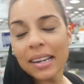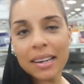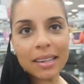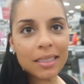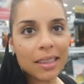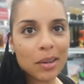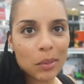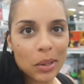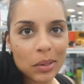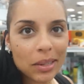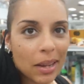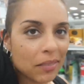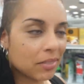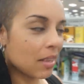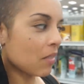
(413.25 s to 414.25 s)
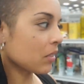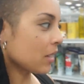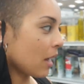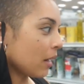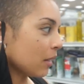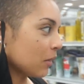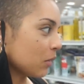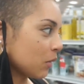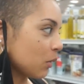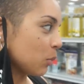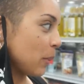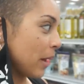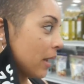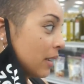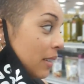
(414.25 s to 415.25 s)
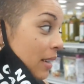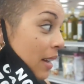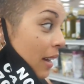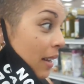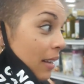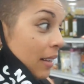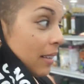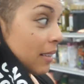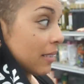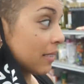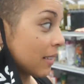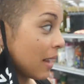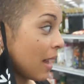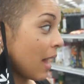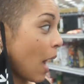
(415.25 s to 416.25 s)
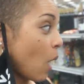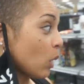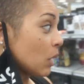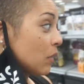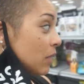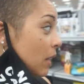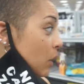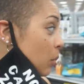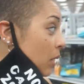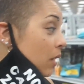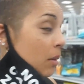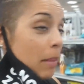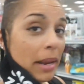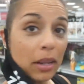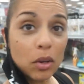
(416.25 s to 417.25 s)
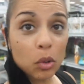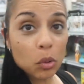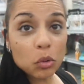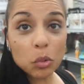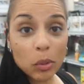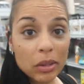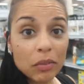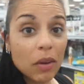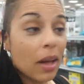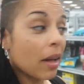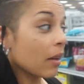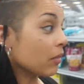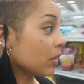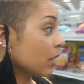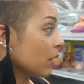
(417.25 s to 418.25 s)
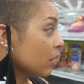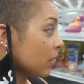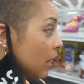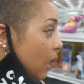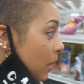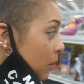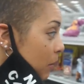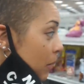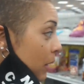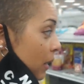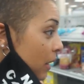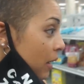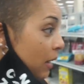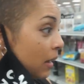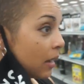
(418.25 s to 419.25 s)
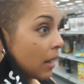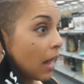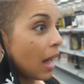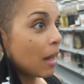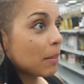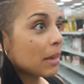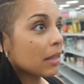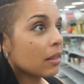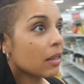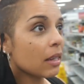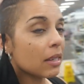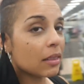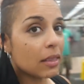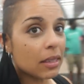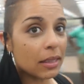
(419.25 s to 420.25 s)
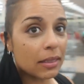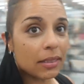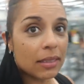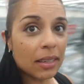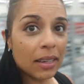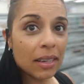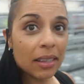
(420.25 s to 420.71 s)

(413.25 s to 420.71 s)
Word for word: Good thing we only have $7 to spend because I don't even think we could have made a cool 25, you know, like, but I mean, look at this.